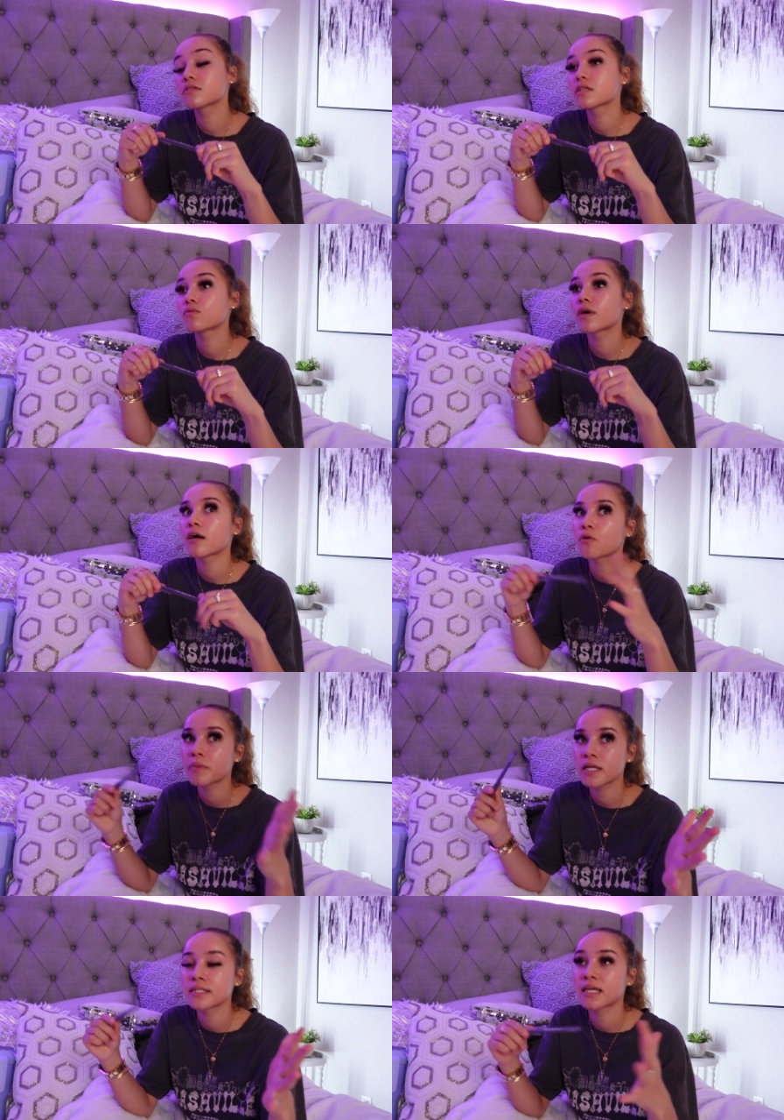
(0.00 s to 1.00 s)
it will help
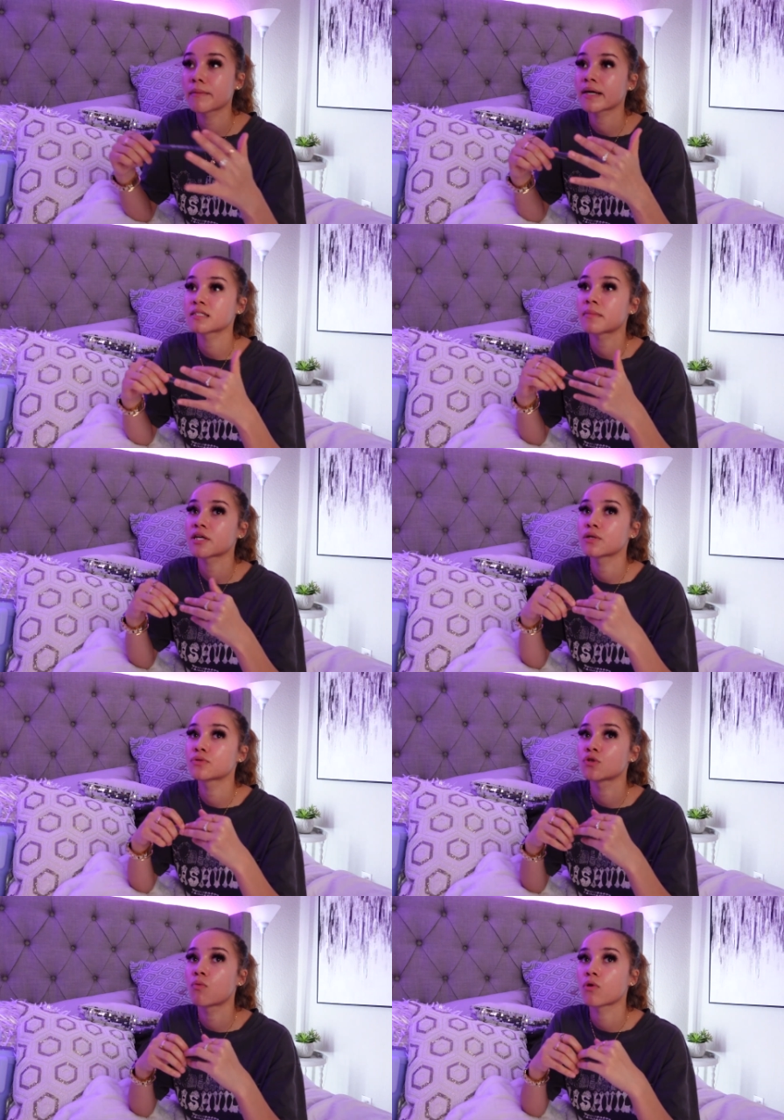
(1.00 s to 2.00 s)
me to get back to my
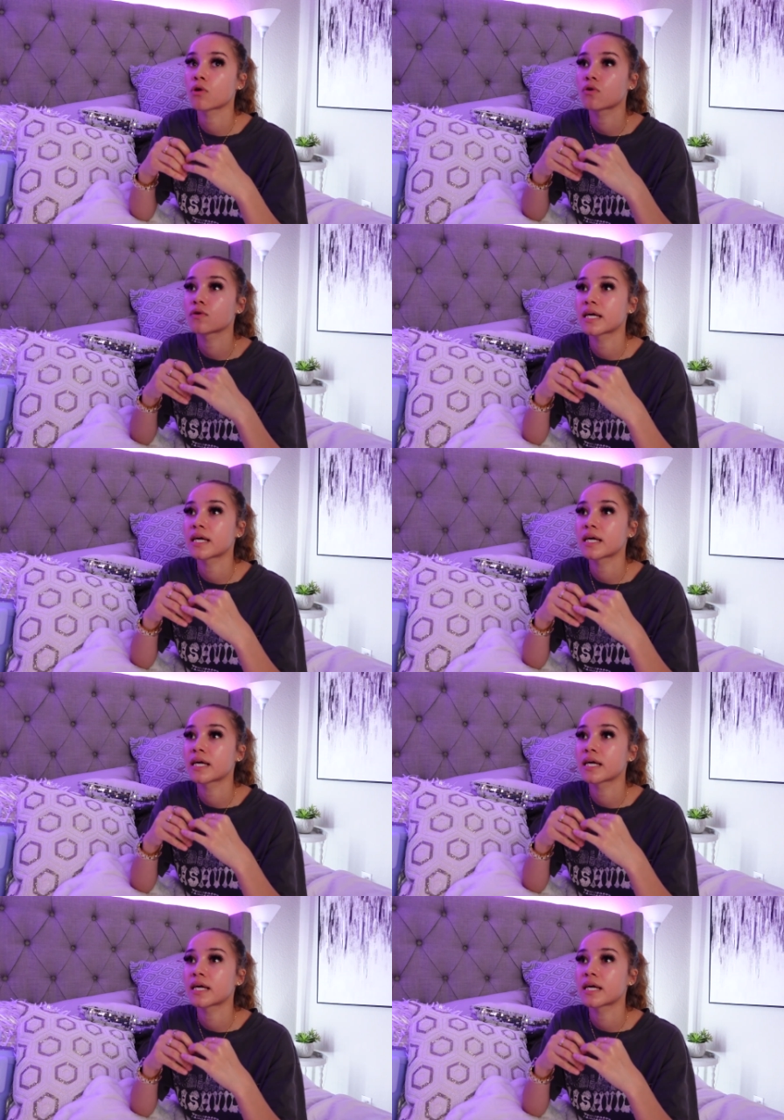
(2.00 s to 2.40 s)
YouTube world